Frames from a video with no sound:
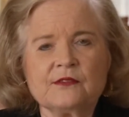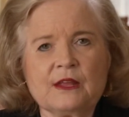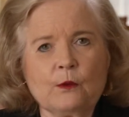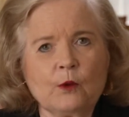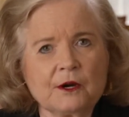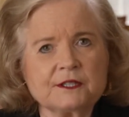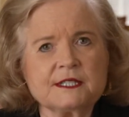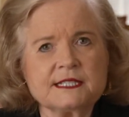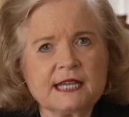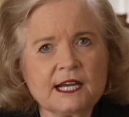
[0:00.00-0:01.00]
They
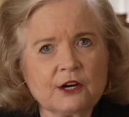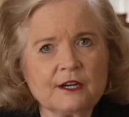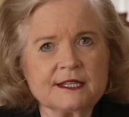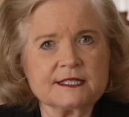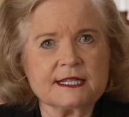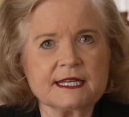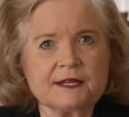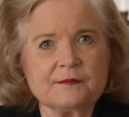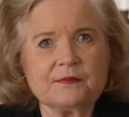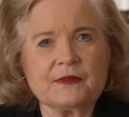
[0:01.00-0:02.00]
worked tirelessly
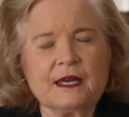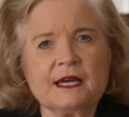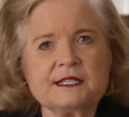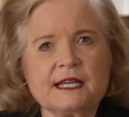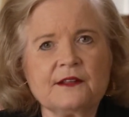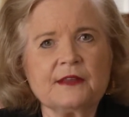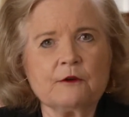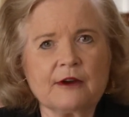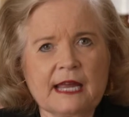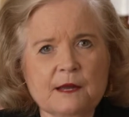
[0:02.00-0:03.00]
until they
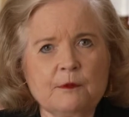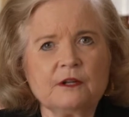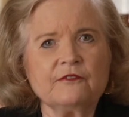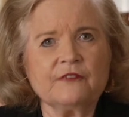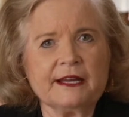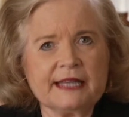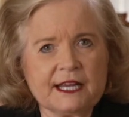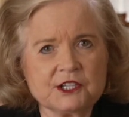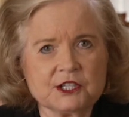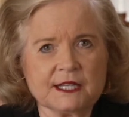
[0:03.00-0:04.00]
were able
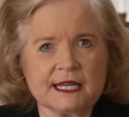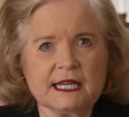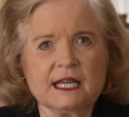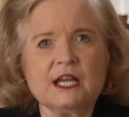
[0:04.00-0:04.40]
financially